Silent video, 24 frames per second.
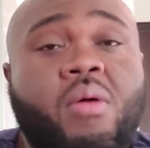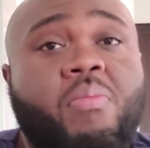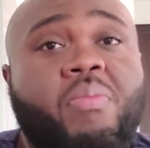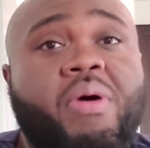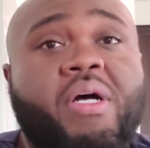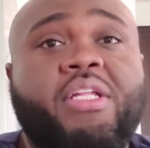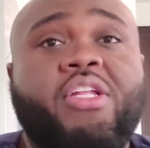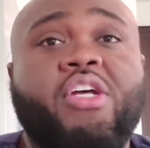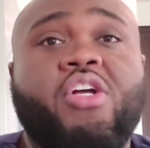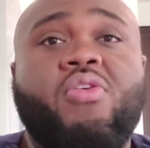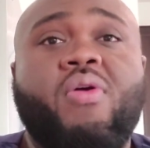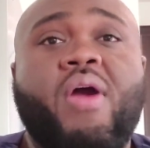
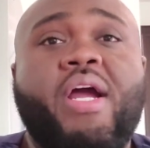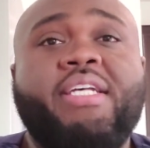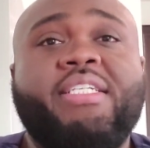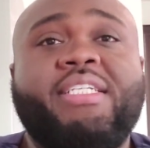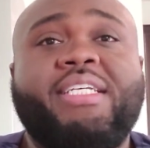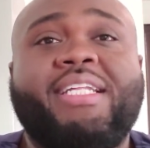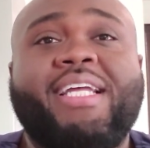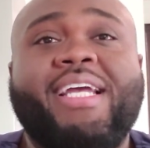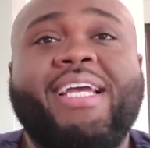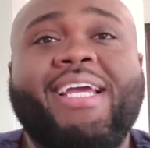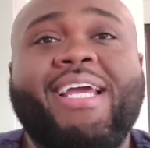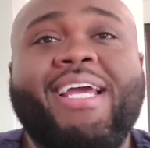But the
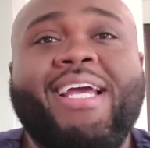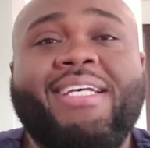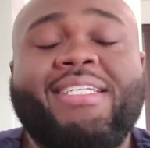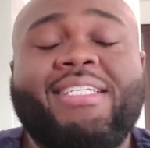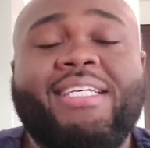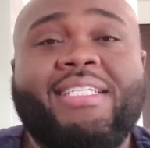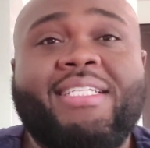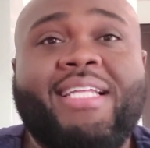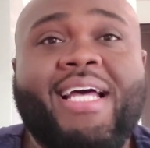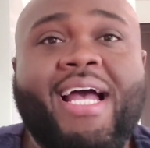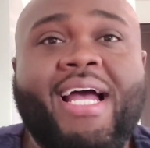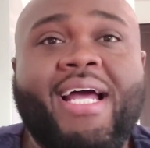crazy thing
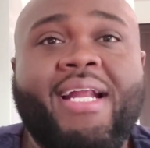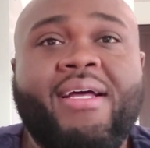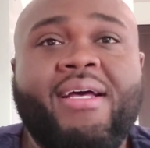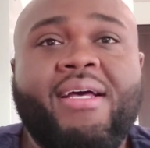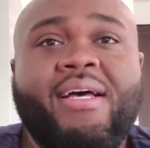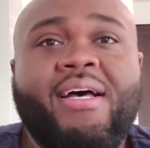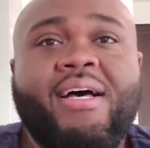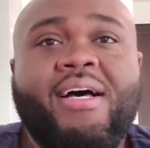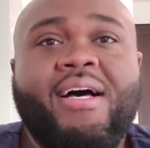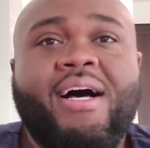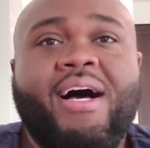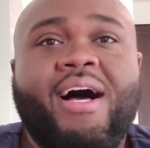is that
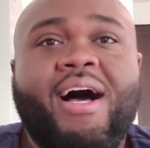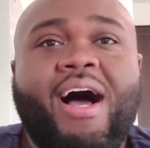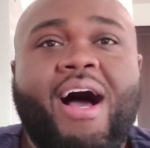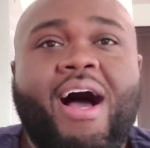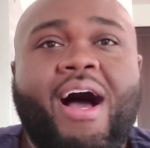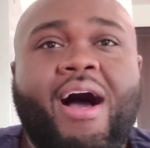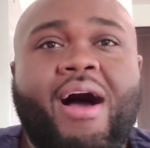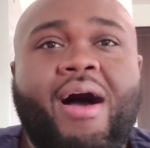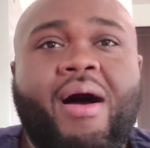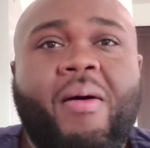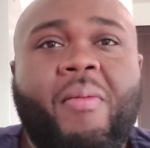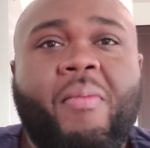
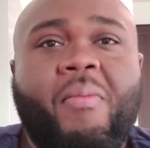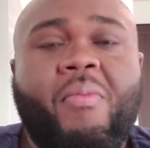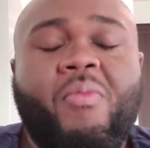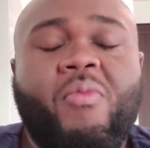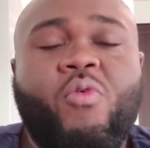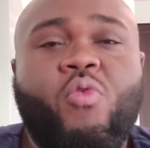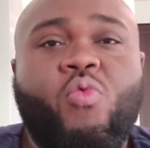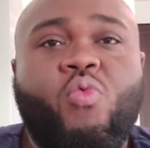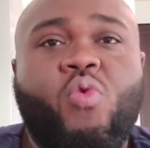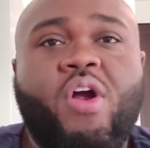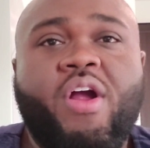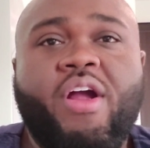I'm
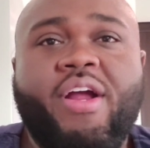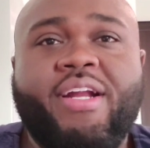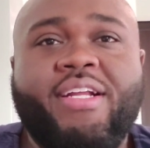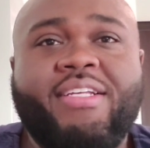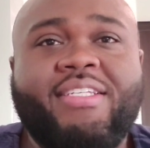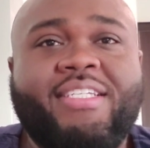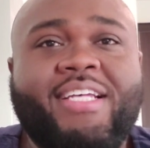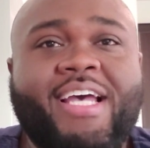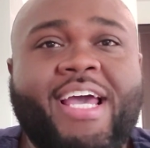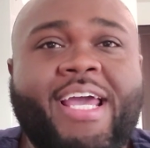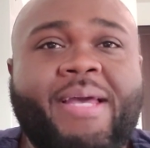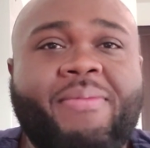wearing the
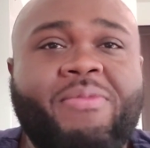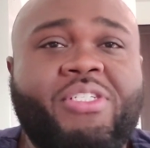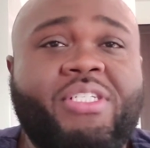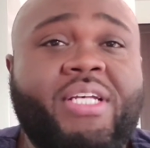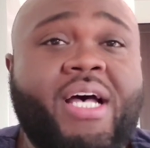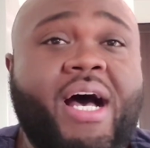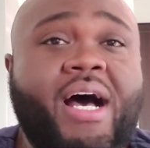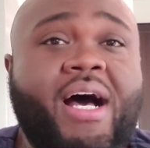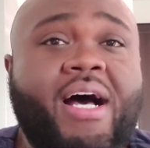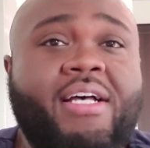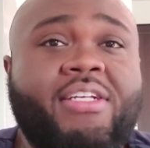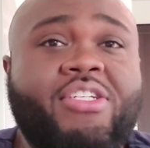same
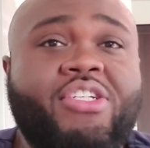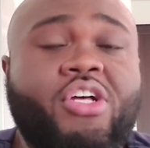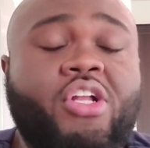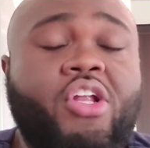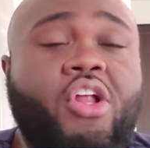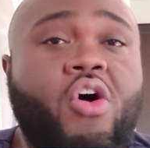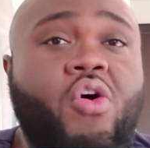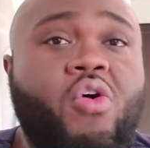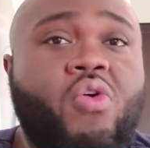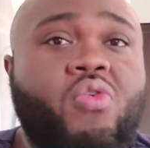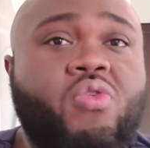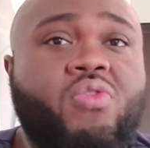size
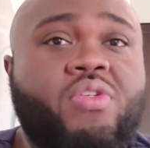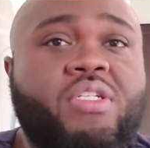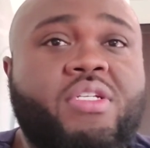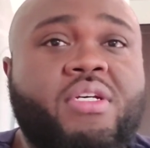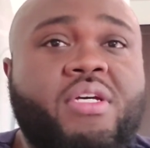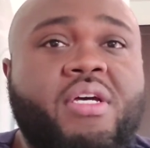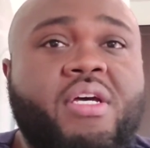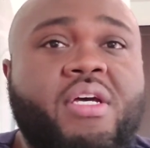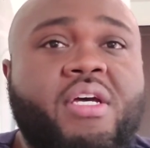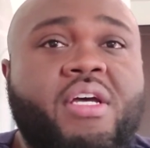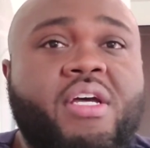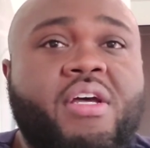clothes
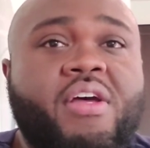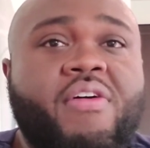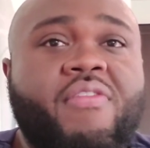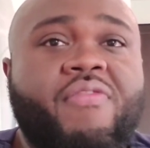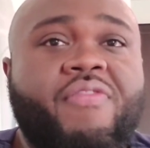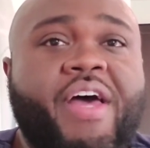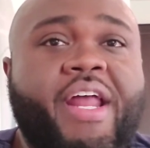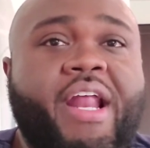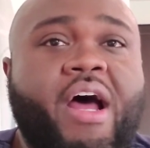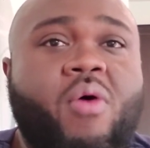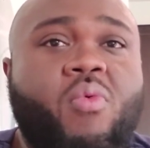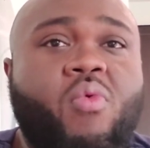
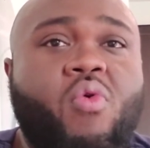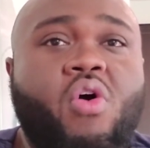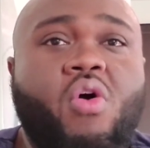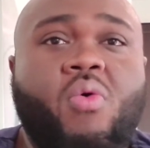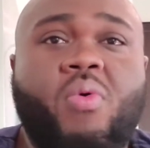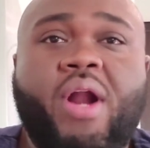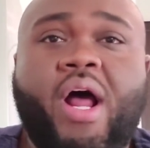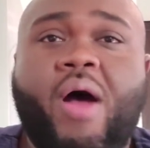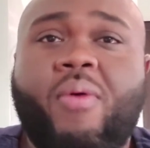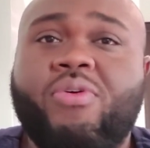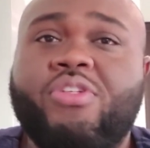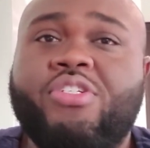that I wore
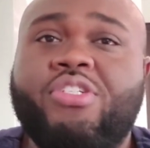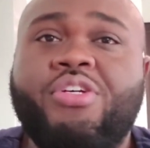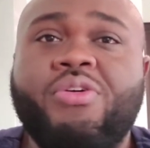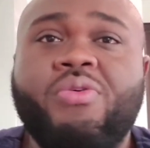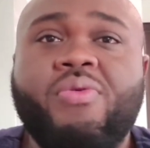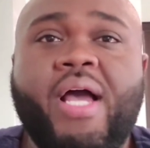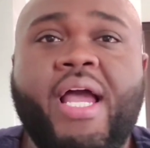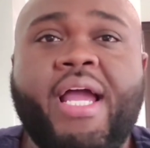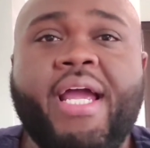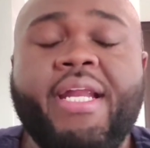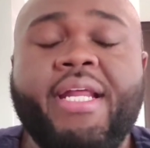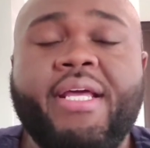when I was
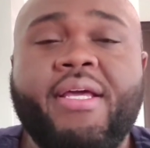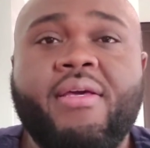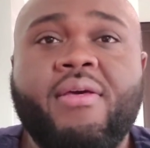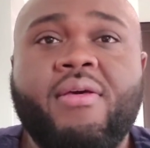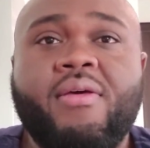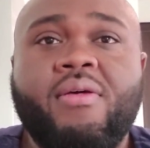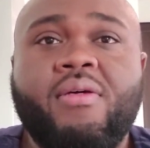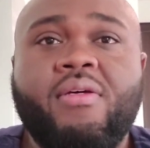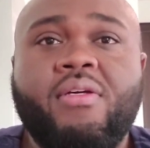280.